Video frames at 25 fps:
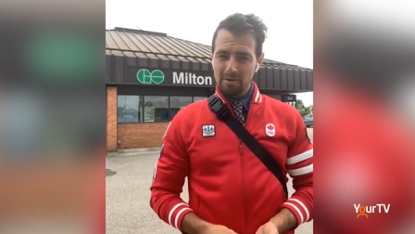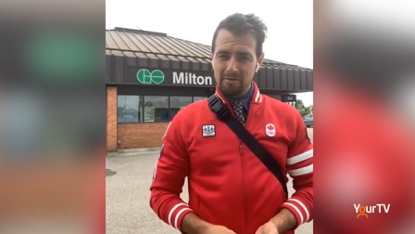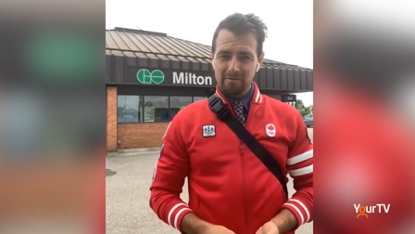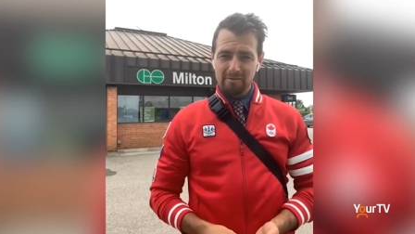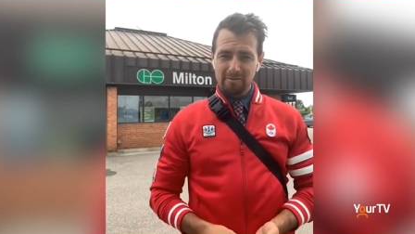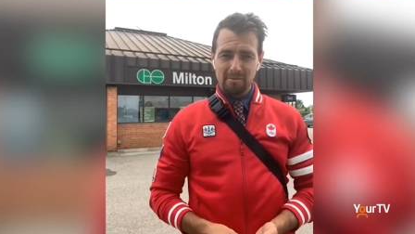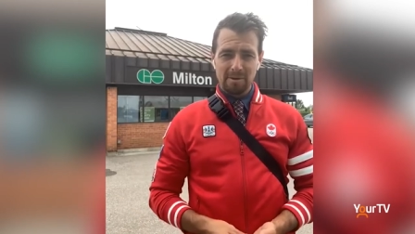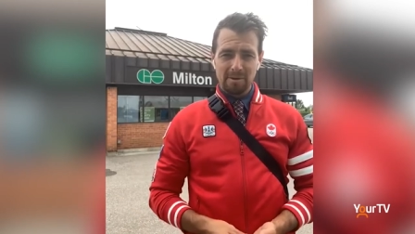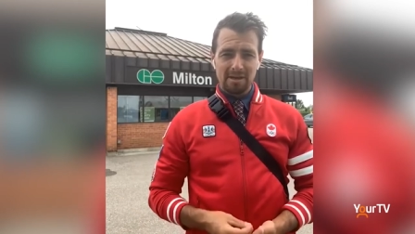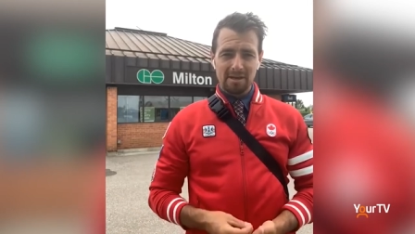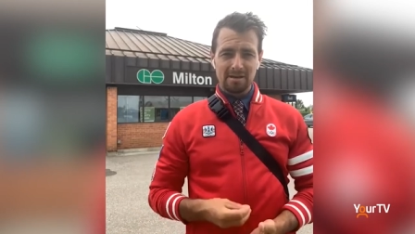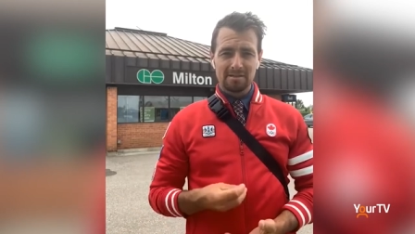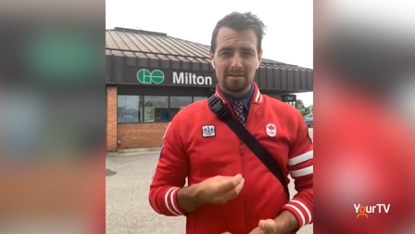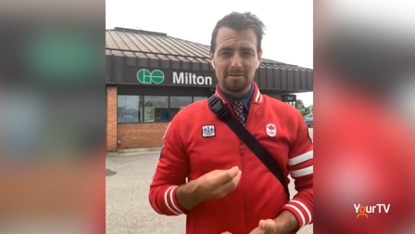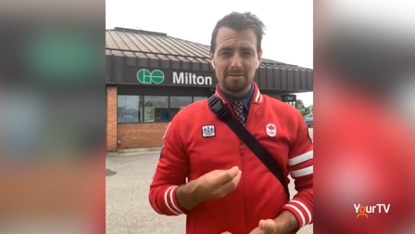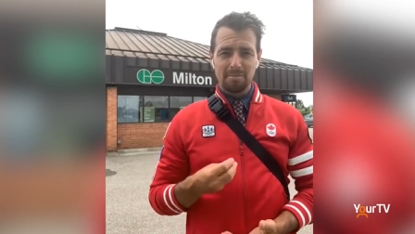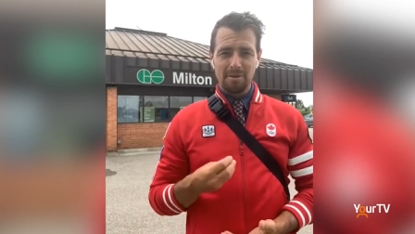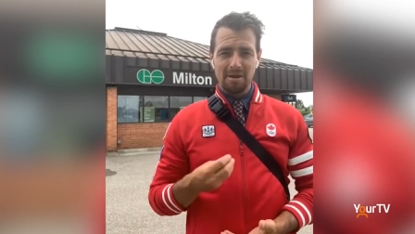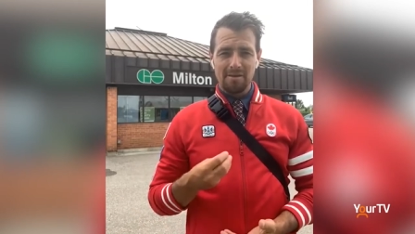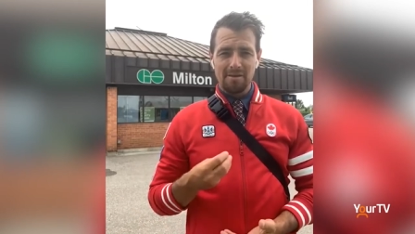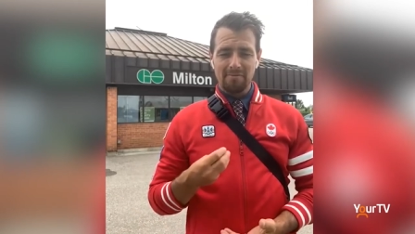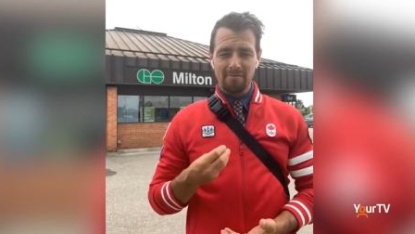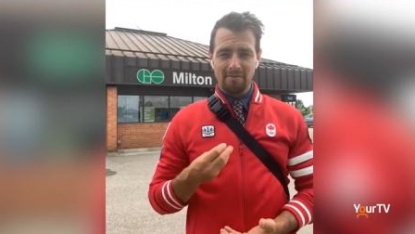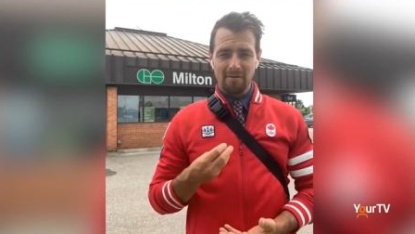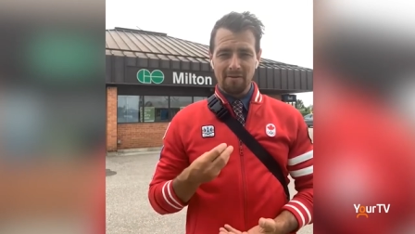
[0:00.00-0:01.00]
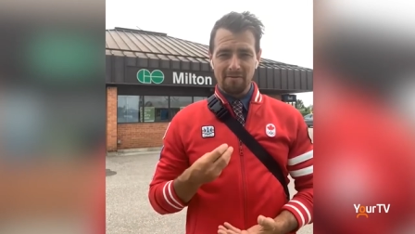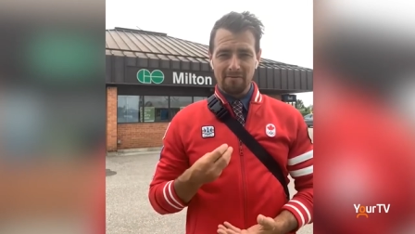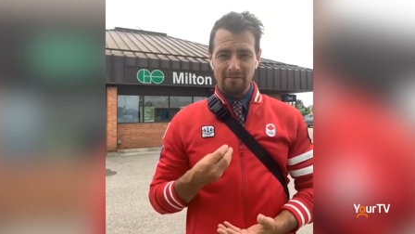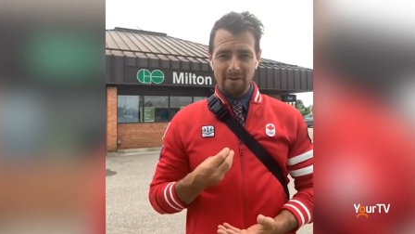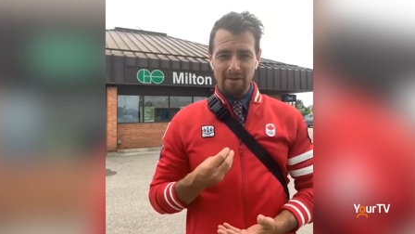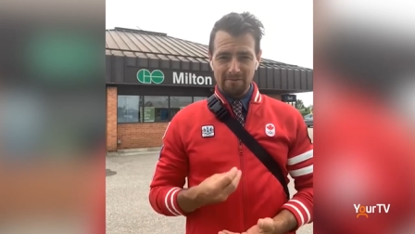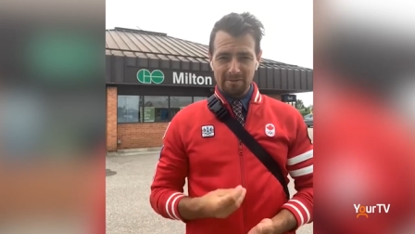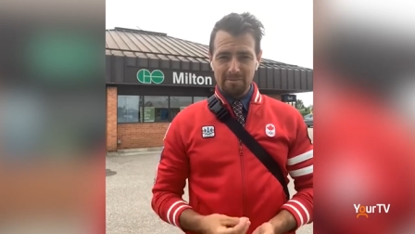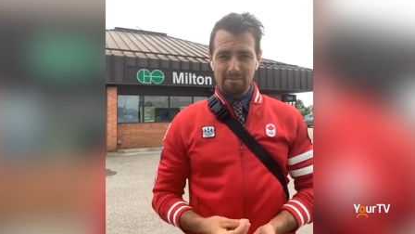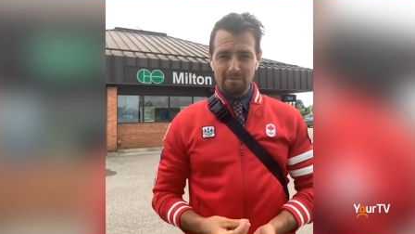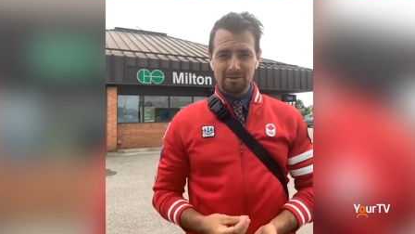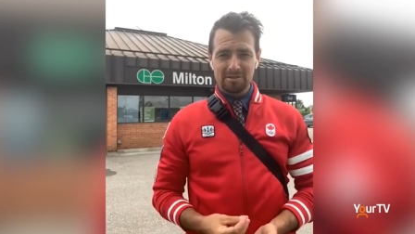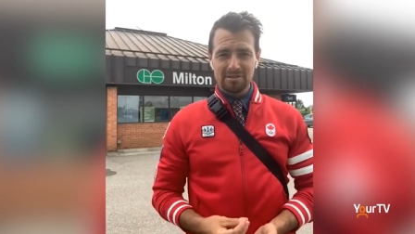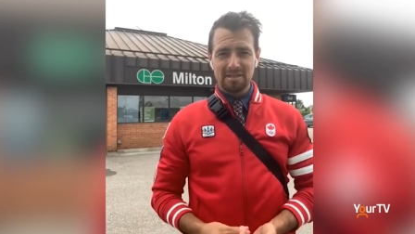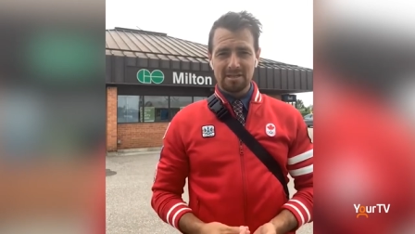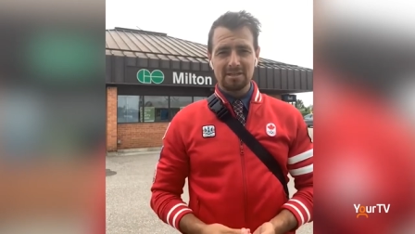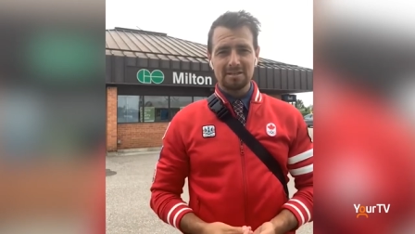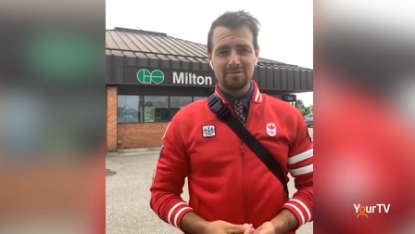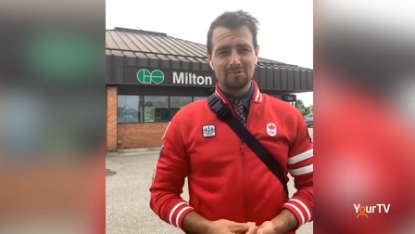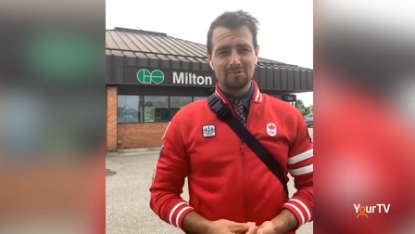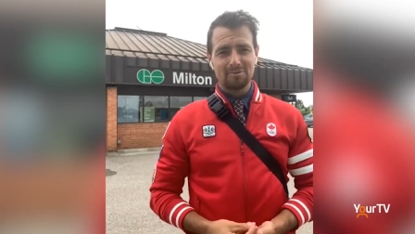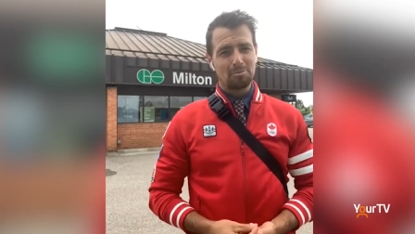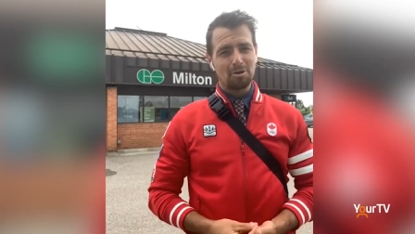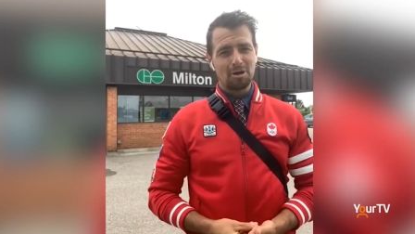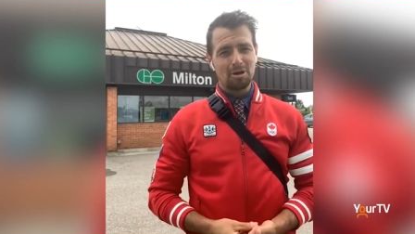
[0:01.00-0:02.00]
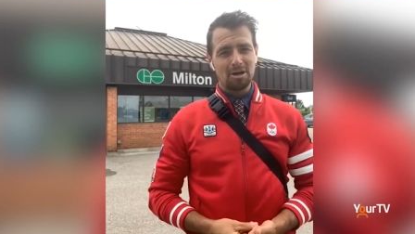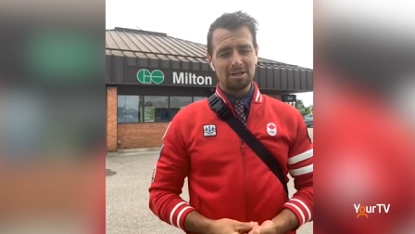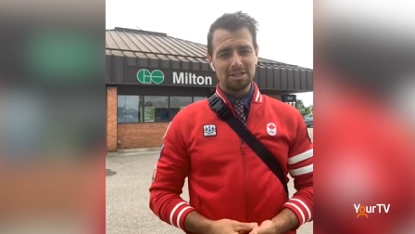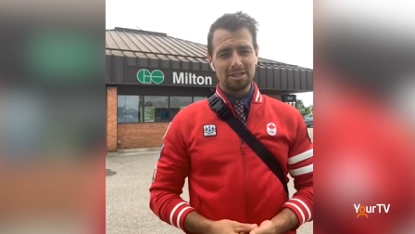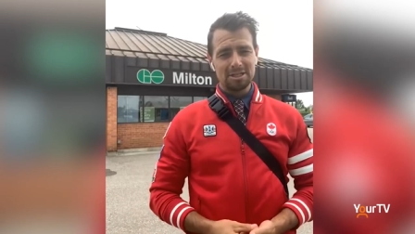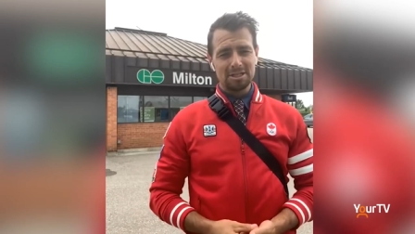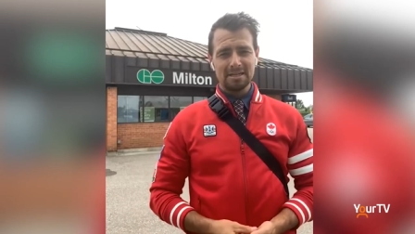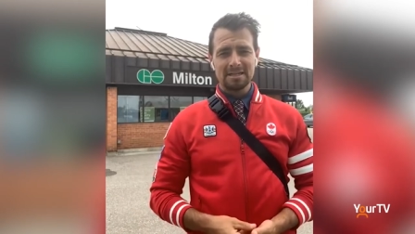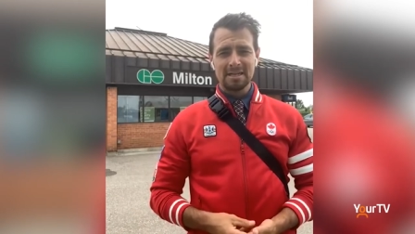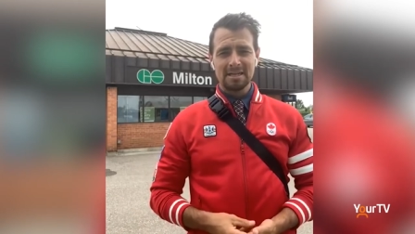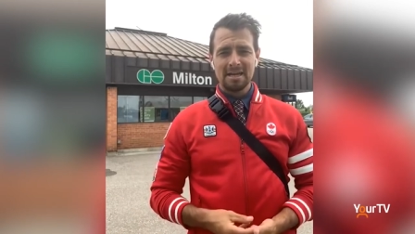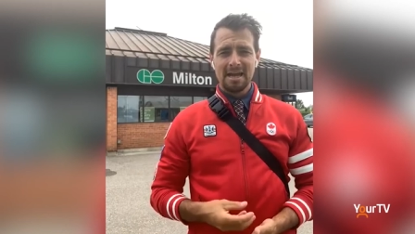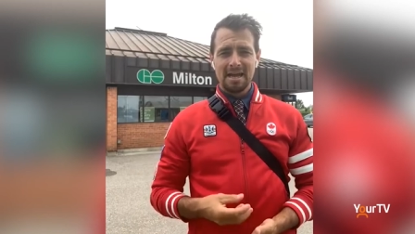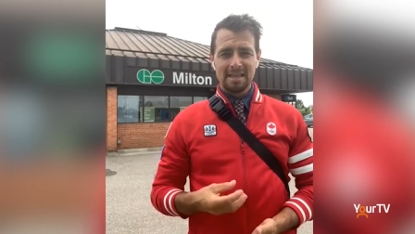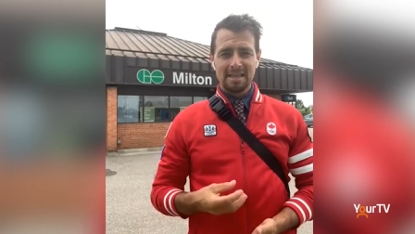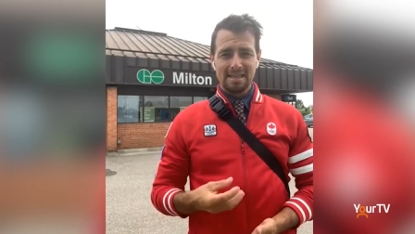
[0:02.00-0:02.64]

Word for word: We've committed to pay for 50% of the project.